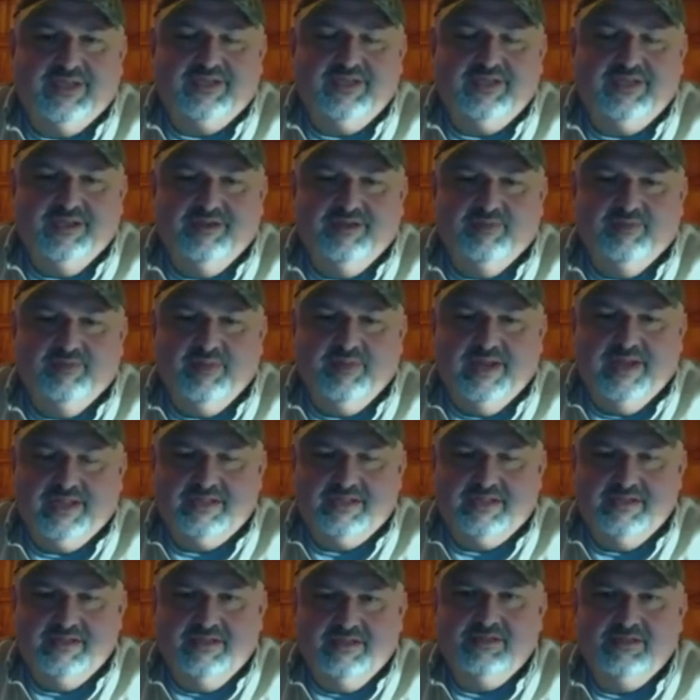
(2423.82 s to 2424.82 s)
tell everybody.
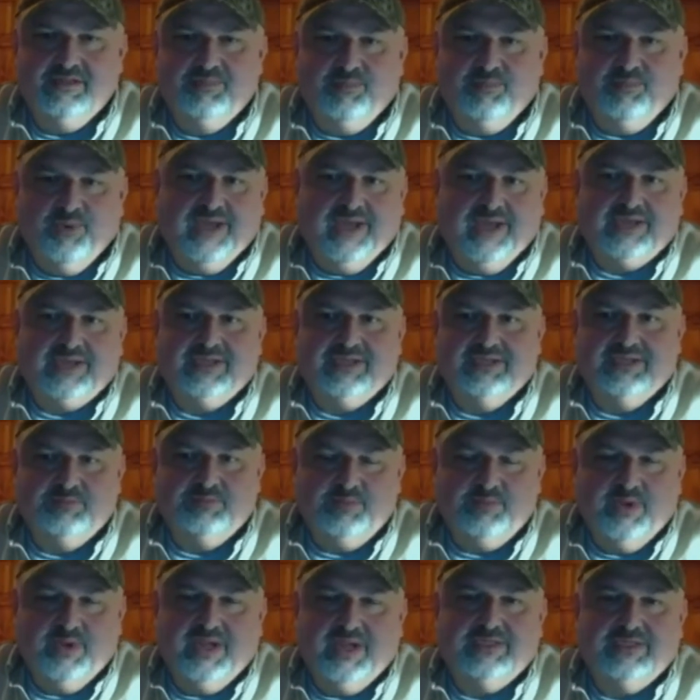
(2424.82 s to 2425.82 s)
Practice,
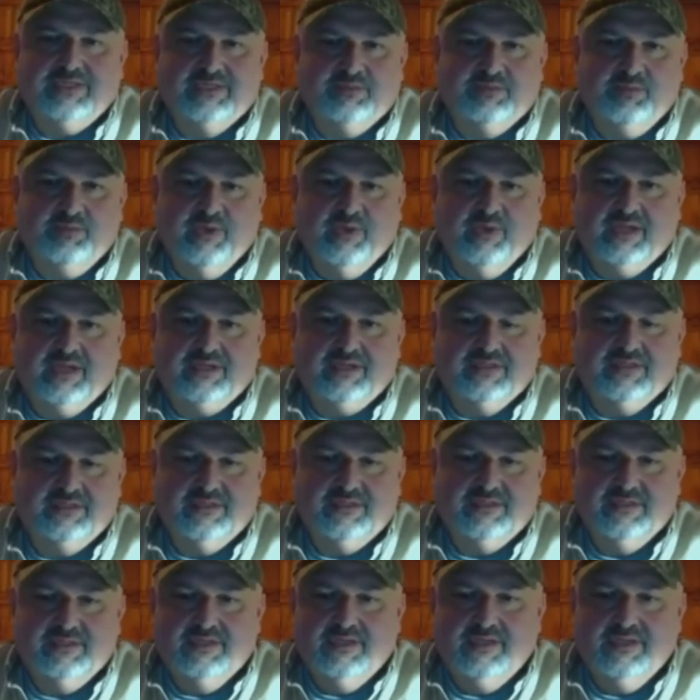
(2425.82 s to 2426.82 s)
practice, practice.
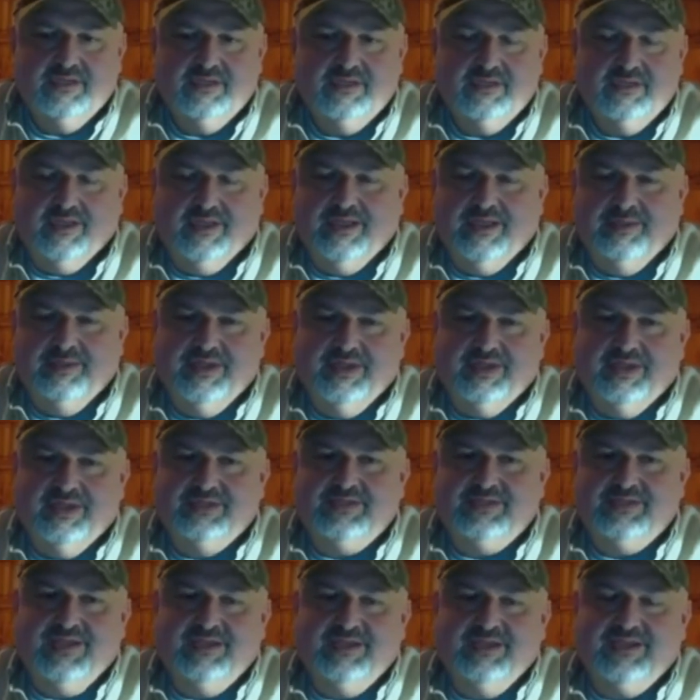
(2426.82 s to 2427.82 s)
Now, I'm not
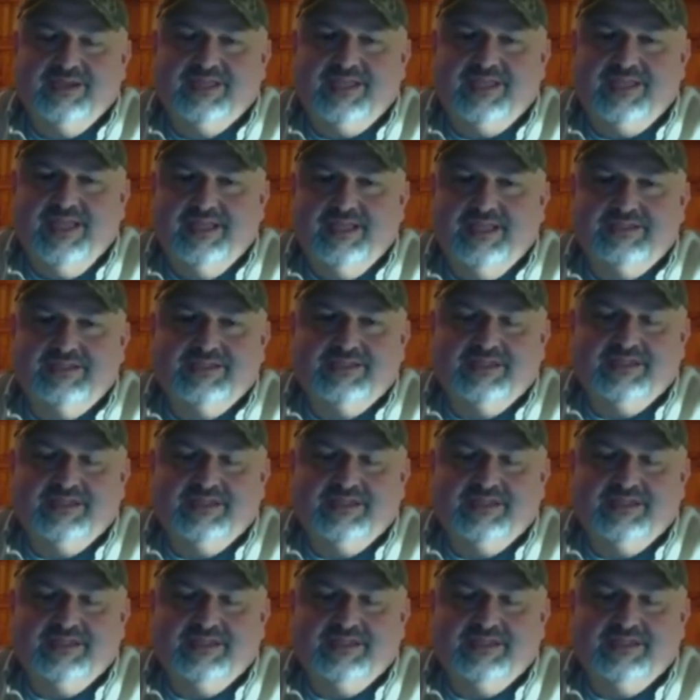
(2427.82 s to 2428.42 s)
telling the kids to